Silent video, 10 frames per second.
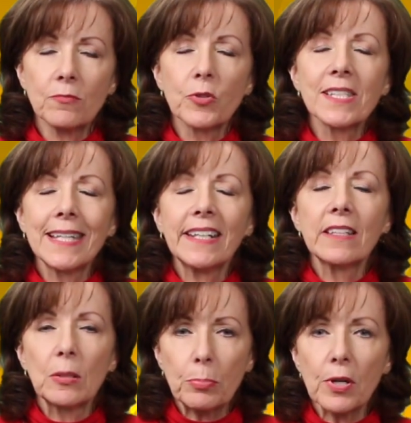we're
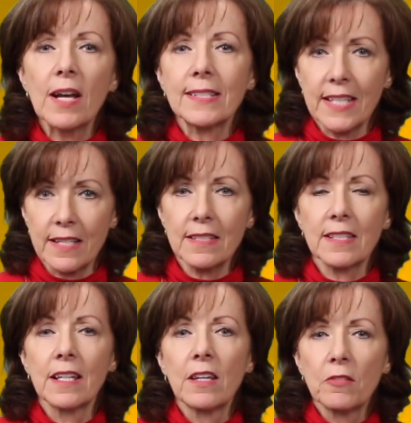setting the
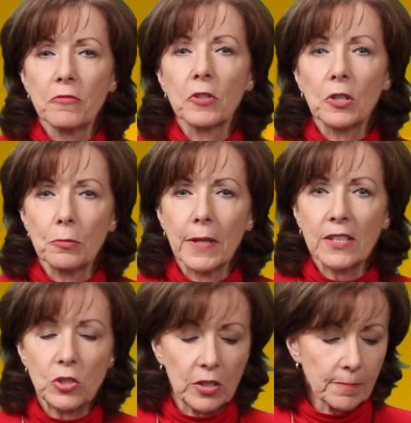process for
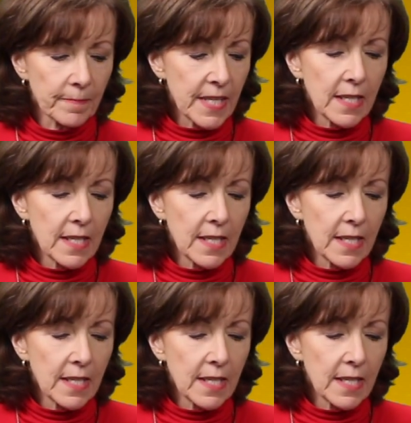correction.